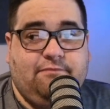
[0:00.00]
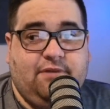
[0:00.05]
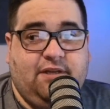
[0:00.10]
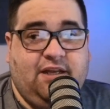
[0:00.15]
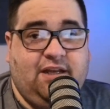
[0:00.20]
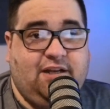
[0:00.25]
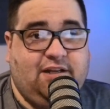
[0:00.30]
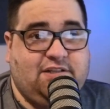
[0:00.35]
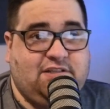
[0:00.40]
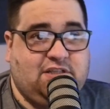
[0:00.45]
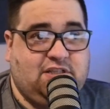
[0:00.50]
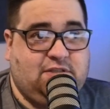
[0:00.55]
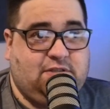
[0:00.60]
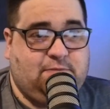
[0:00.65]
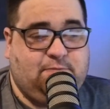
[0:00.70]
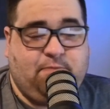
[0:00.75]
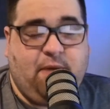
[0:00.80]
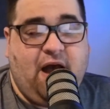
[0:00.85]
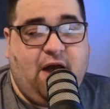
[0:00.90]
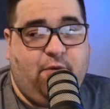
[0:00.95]
In a
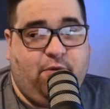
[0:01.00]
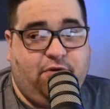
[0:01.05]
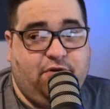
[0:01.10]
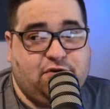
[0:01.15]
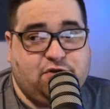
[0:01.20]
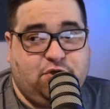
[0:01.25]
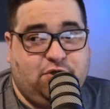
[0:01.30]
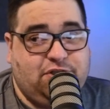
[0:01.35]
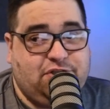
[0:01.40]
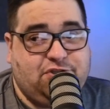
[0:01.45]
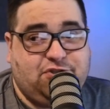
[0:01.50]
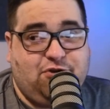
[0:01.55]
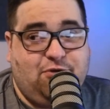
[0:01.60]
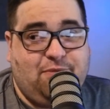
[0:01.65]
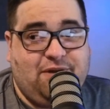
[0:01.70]
spot where there's only so